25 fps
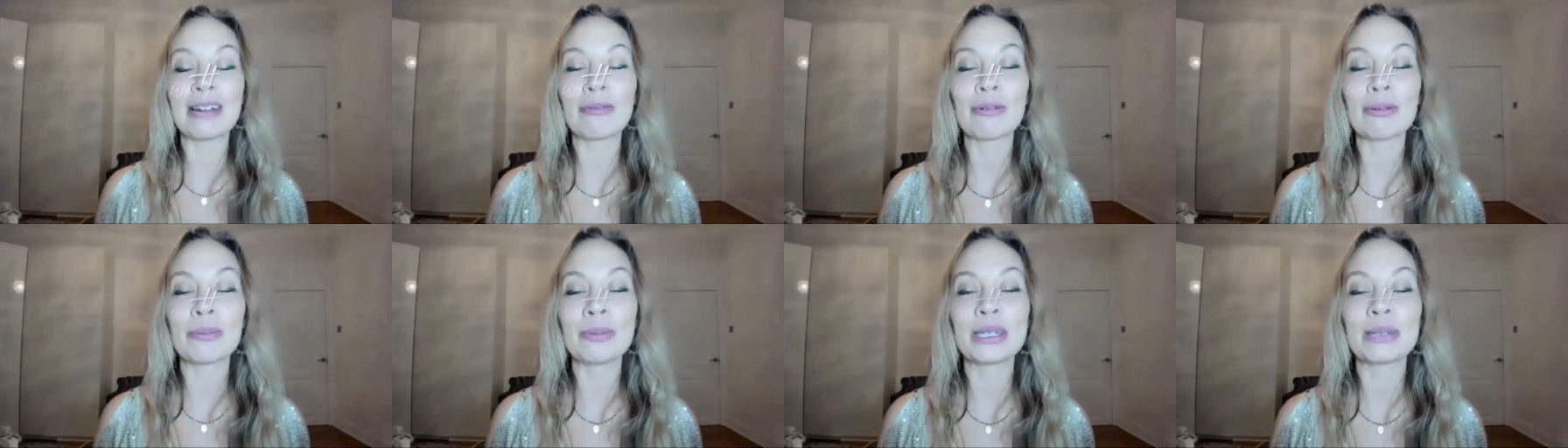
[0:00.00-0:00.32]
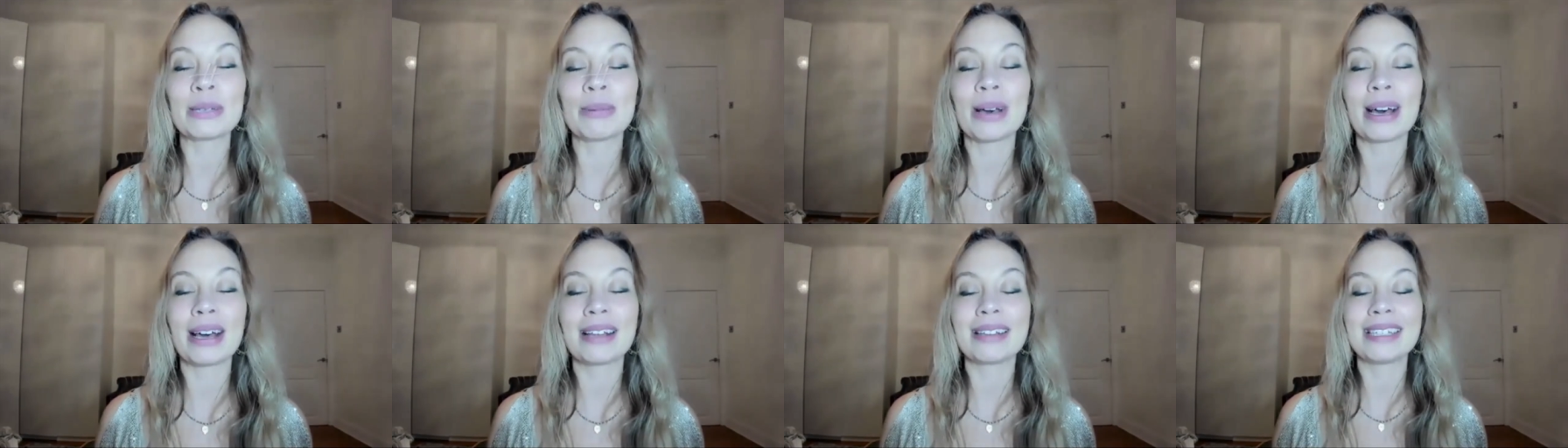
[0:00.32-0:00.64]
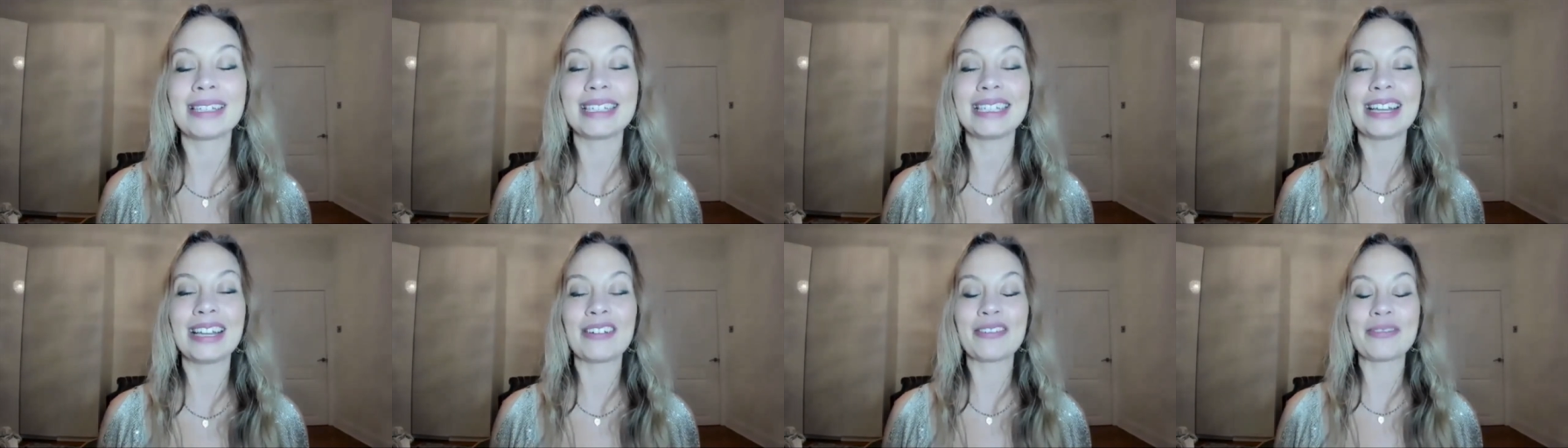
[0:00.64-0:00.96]
A Woman's Path
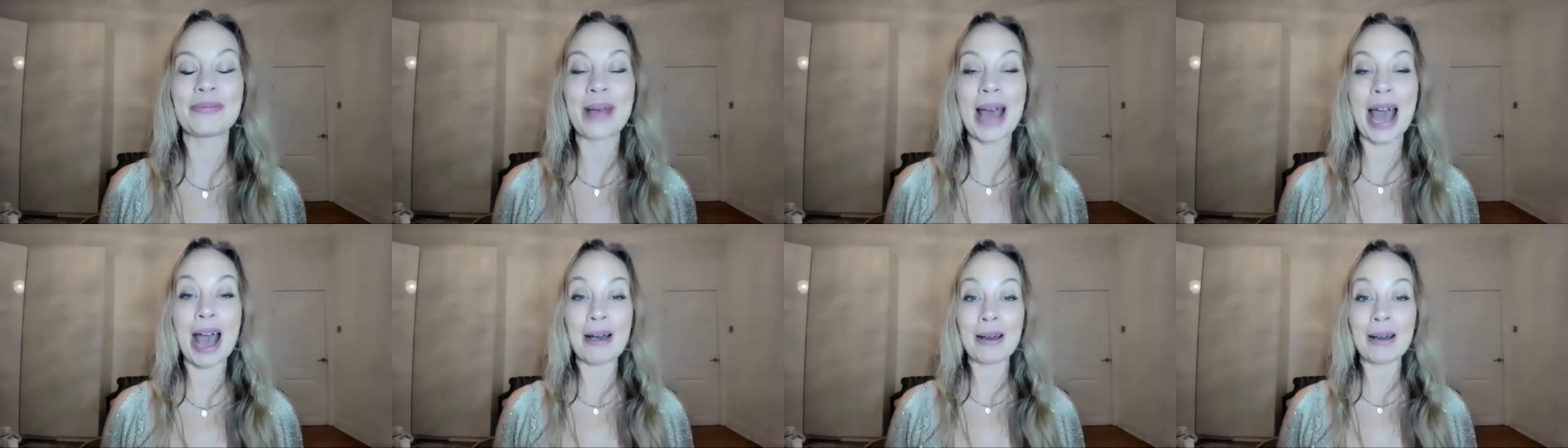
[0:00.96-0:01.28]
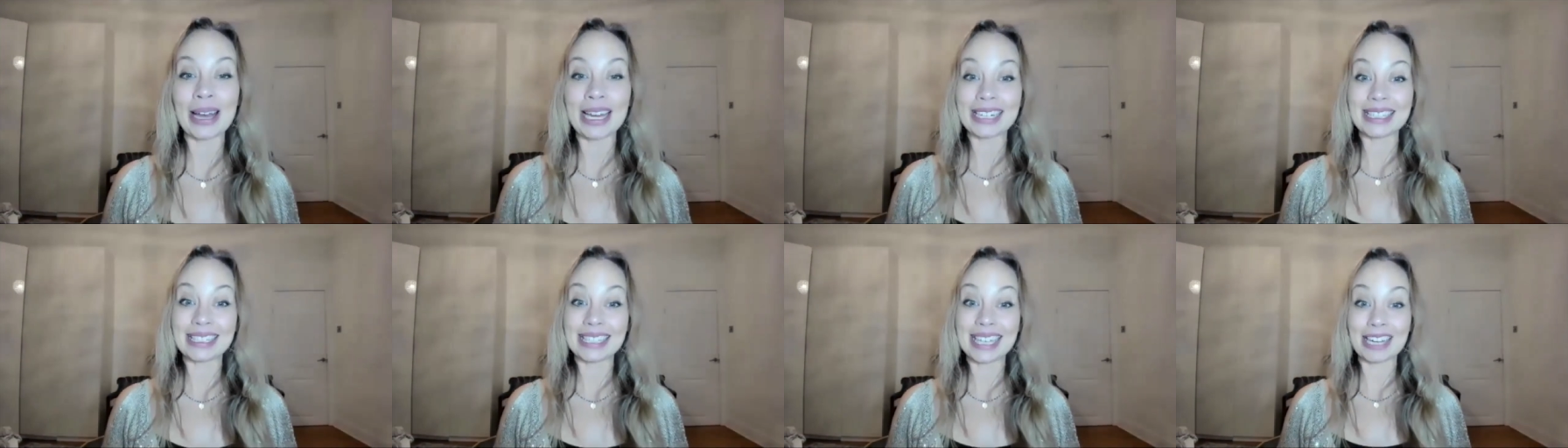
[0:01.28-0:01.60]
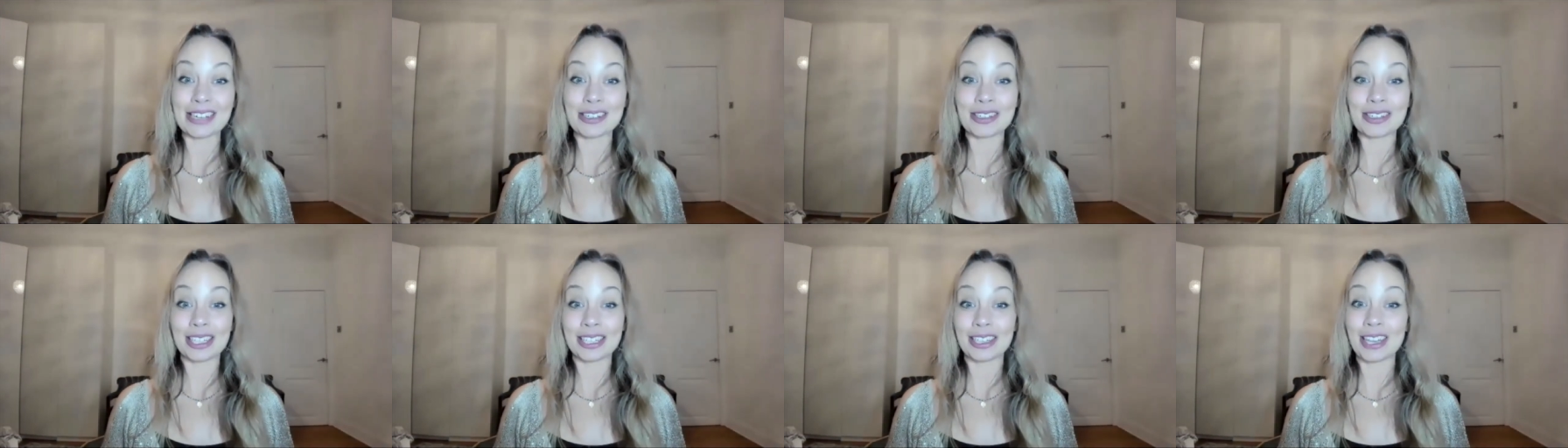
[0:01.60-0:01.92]
to Love, Power and
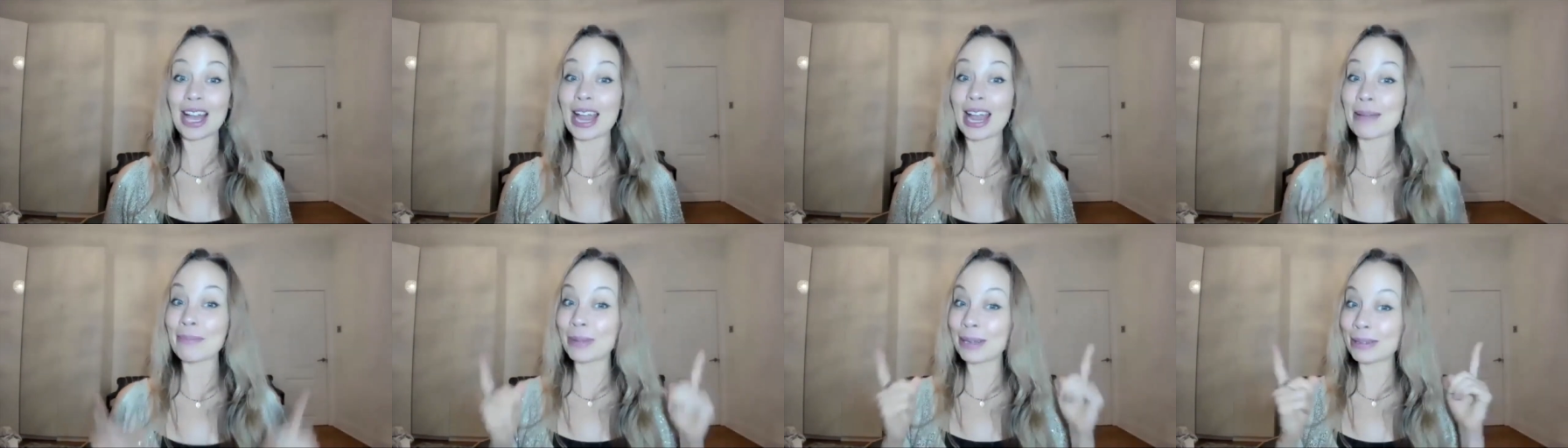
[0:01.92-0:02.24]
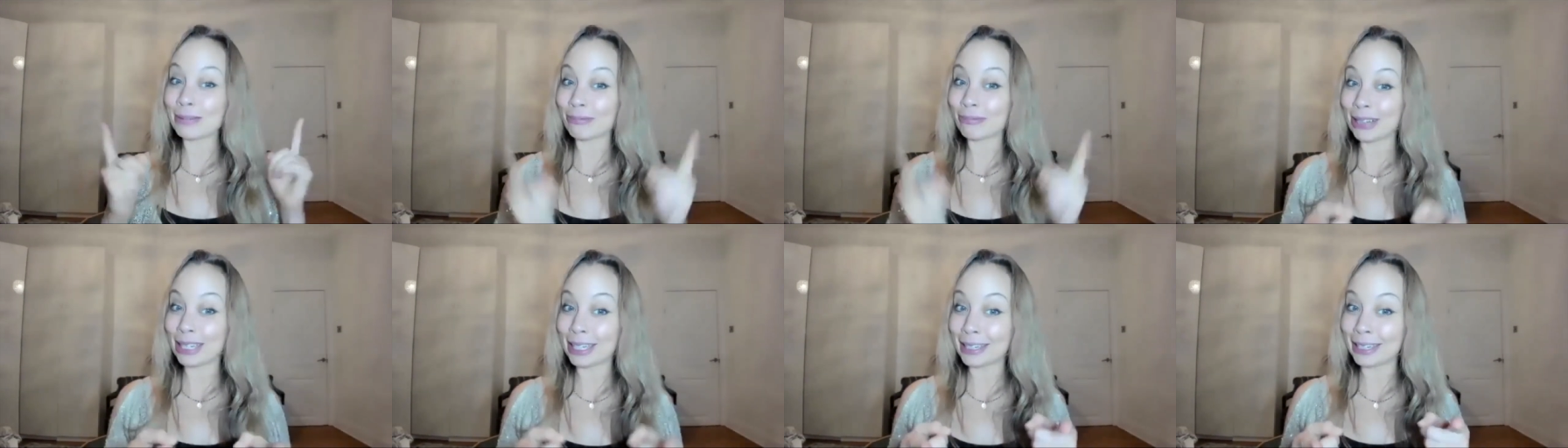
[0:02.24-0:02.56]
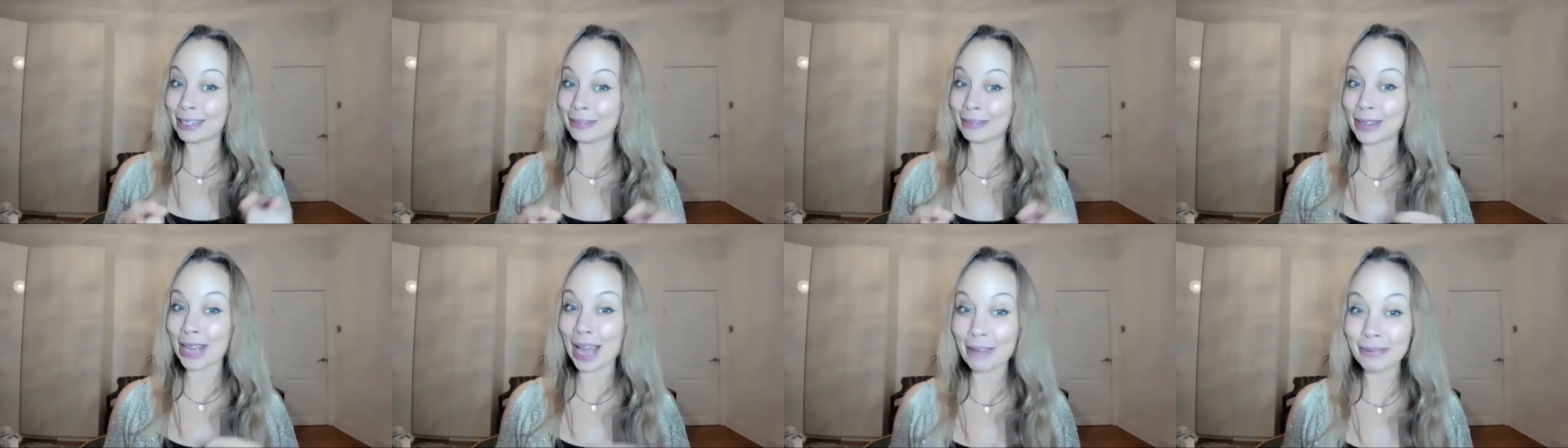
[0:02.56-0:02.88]
Sensual Enlightenment. Read
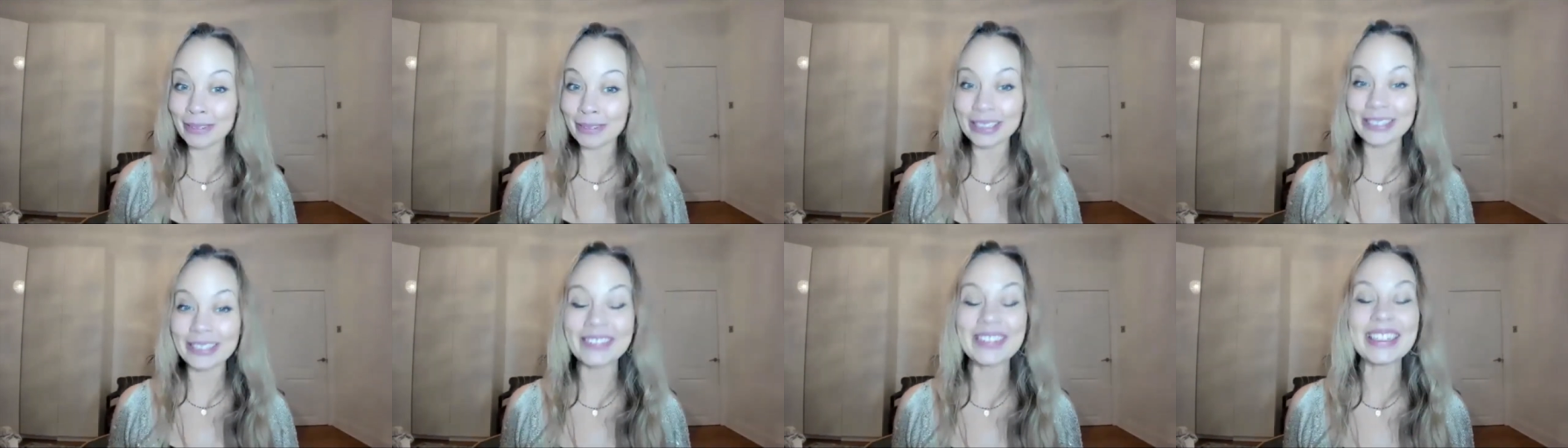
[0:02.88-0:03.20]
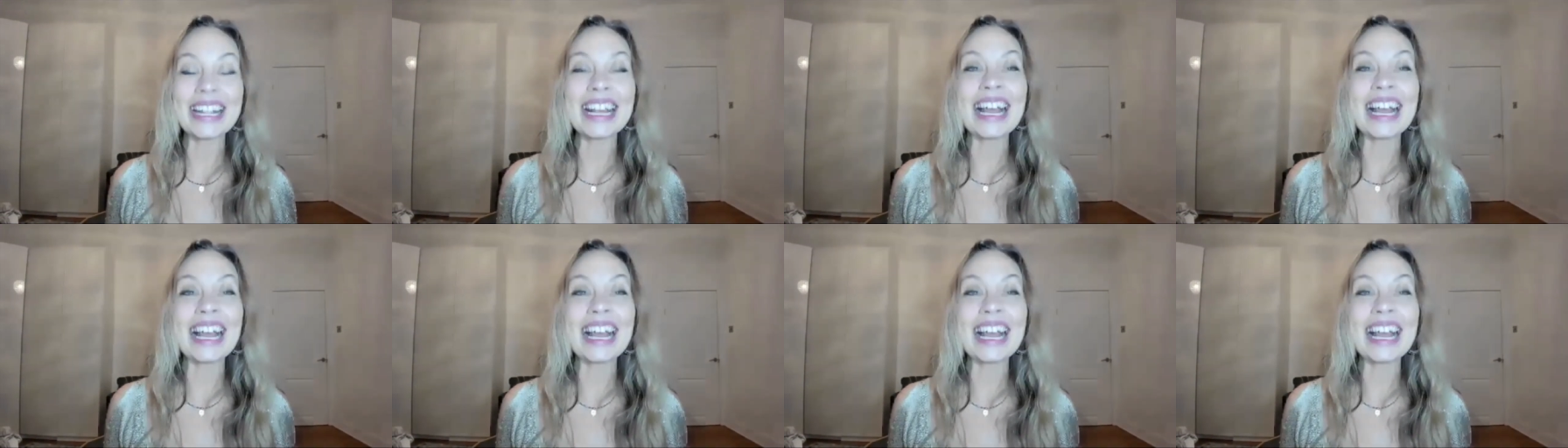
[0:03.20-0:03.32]
it if you haven't.